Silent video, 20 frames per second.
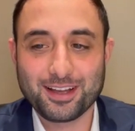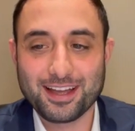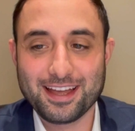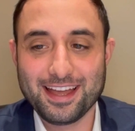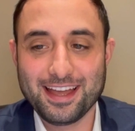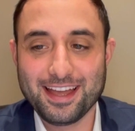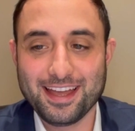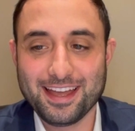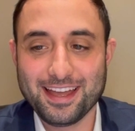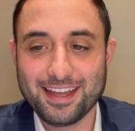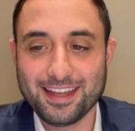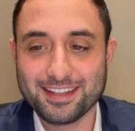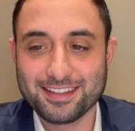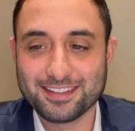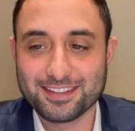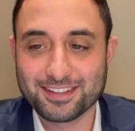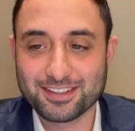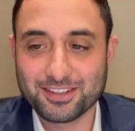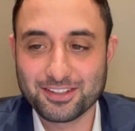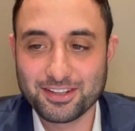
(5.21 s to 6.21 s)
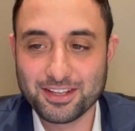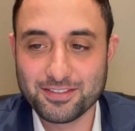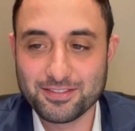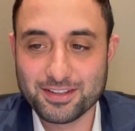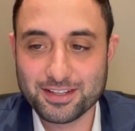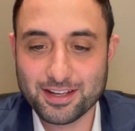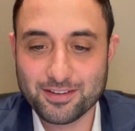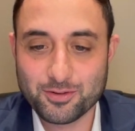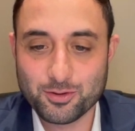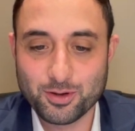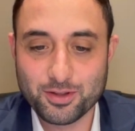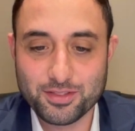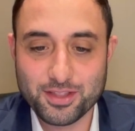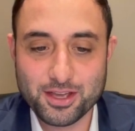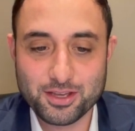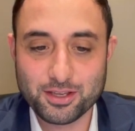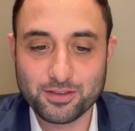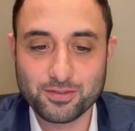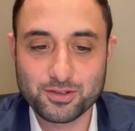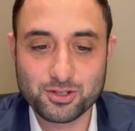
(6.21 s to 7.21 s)
And good evening, everyone.
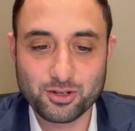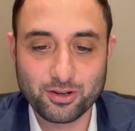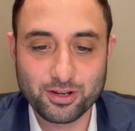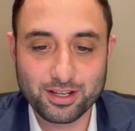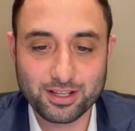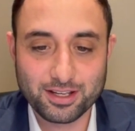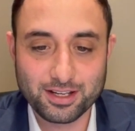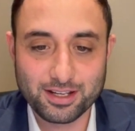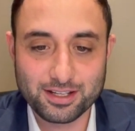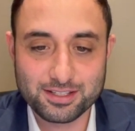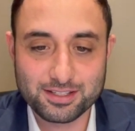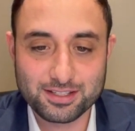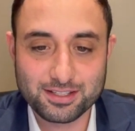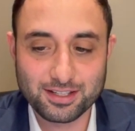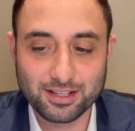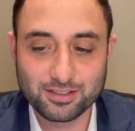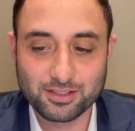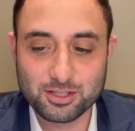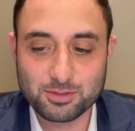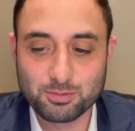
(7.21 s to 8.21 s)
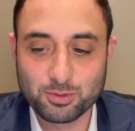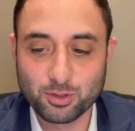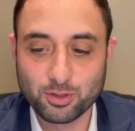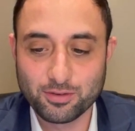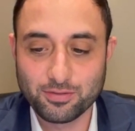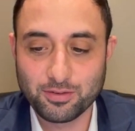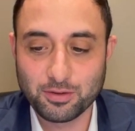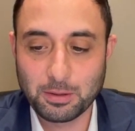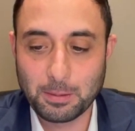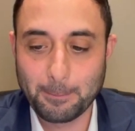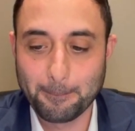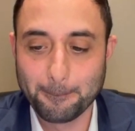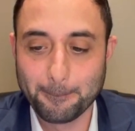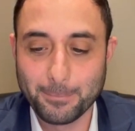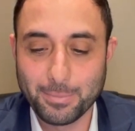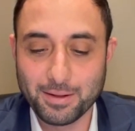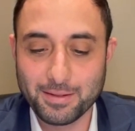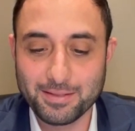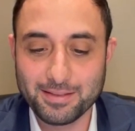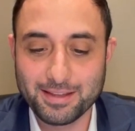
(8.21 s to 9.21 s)
Thank you for joining us on this beautiful
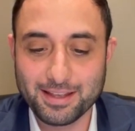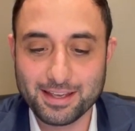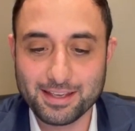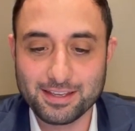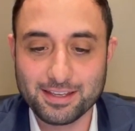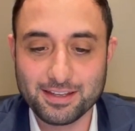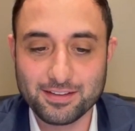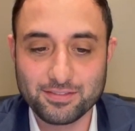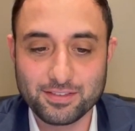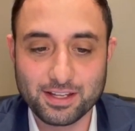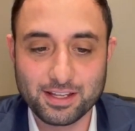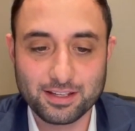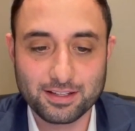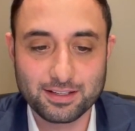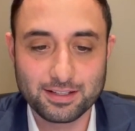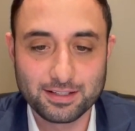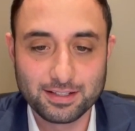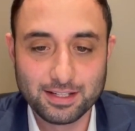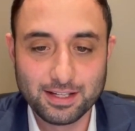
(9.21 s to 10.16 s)
Monday evening